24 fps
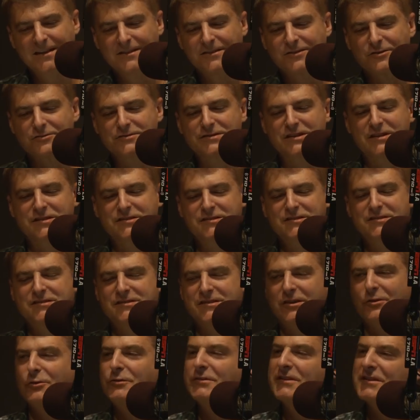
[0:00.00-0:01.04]

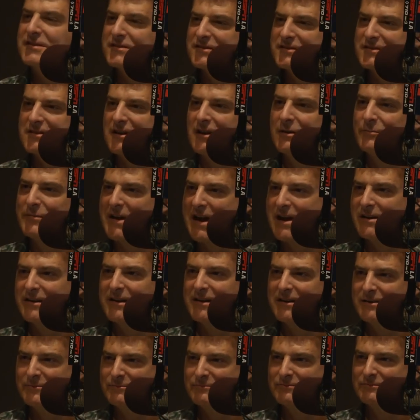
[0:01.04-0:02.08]
stillness about
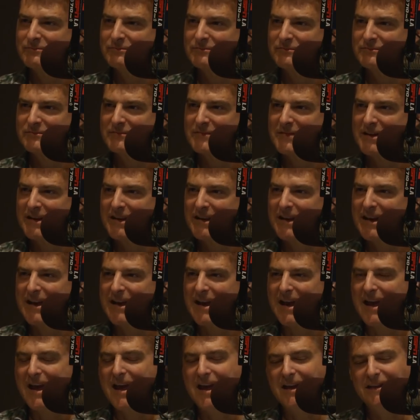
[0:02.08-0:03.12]
him,
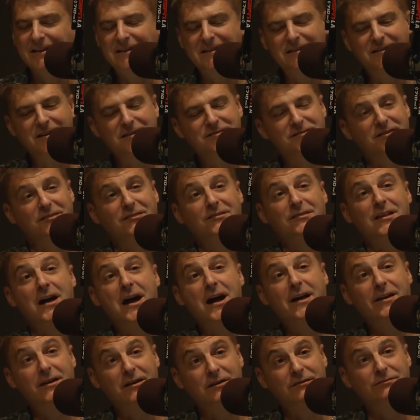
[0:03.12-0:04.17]
and he does a
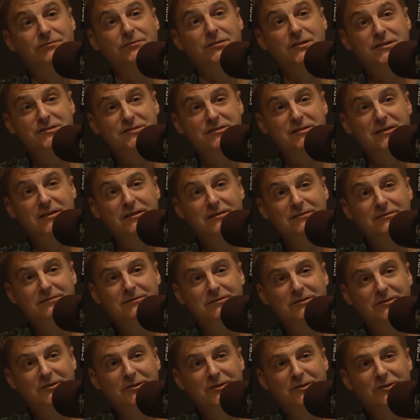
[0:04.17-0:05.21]
lot of listening,
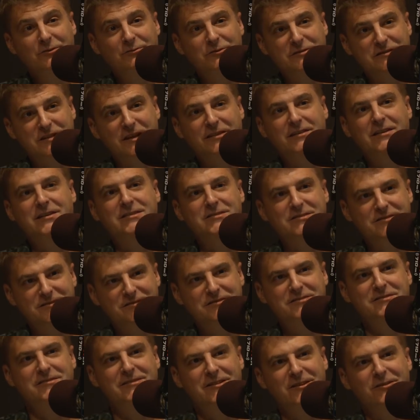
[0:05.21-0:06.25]
which I think
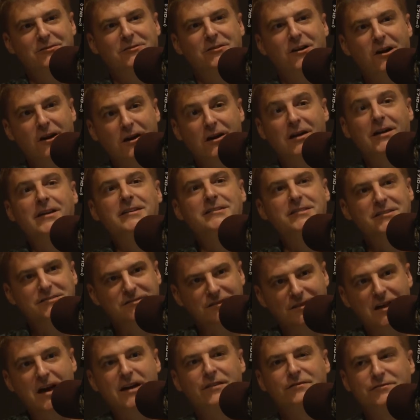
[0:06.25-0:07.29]
is, you know, hard. He does a
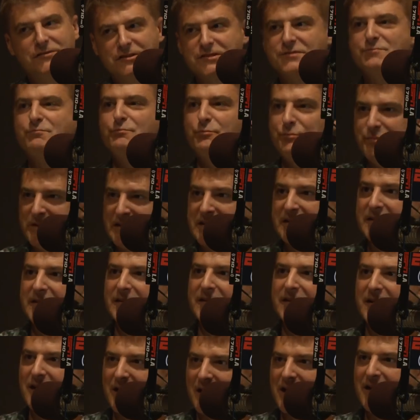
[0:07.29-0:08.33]
lot of just
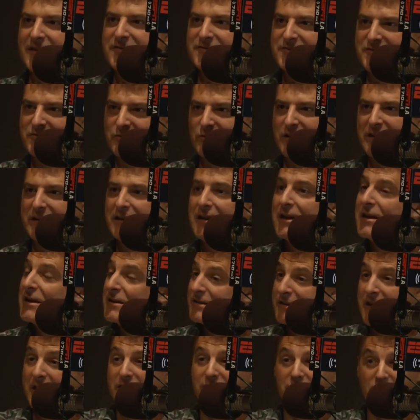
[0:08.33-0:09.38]
being on screen.
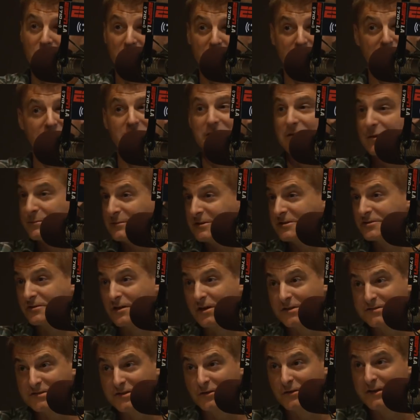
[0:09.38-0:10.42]
Dan, you're
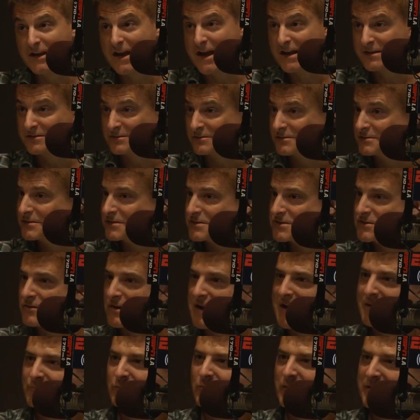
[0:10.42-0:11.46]
also an actor.
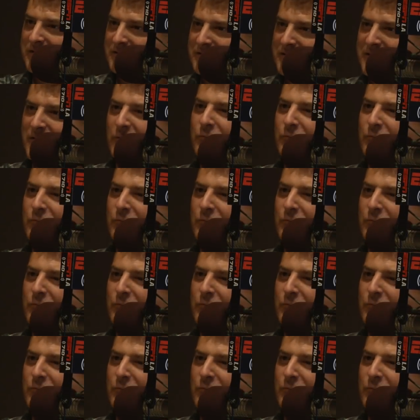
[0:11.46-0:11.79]
Describe what do